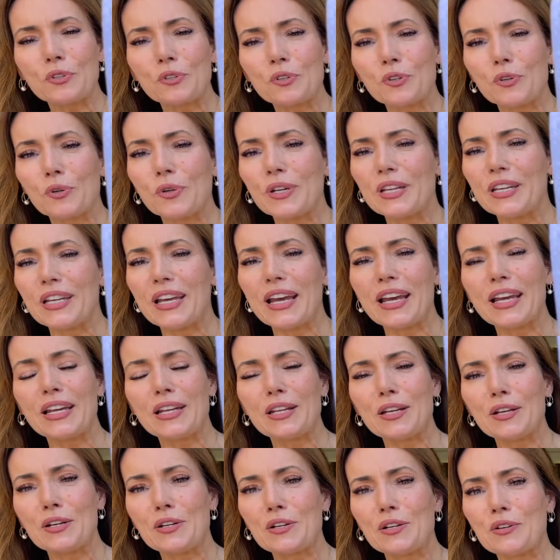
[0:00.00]

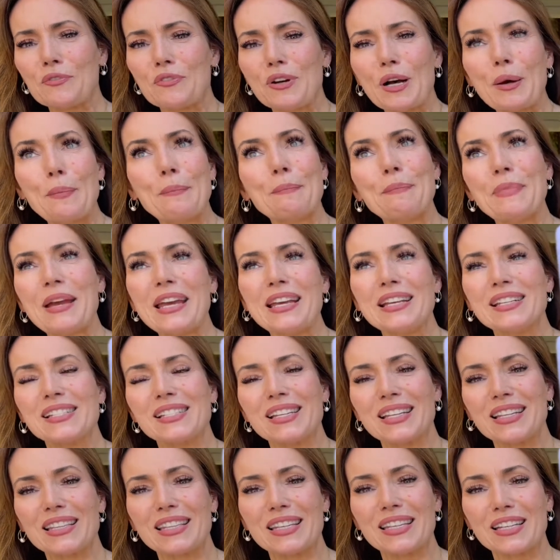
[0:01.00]
creative,
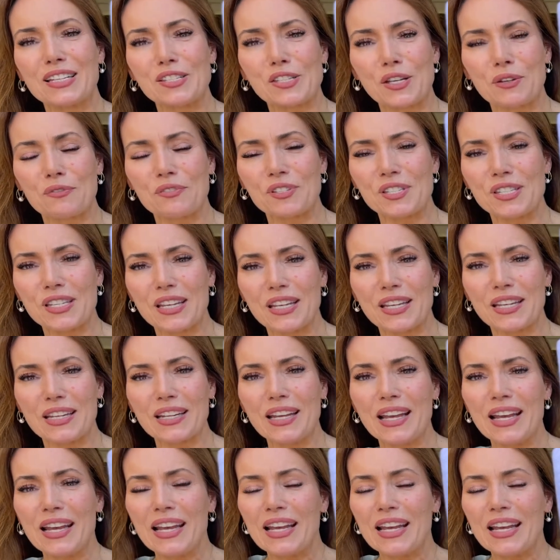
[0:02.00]
amazing things I've seen.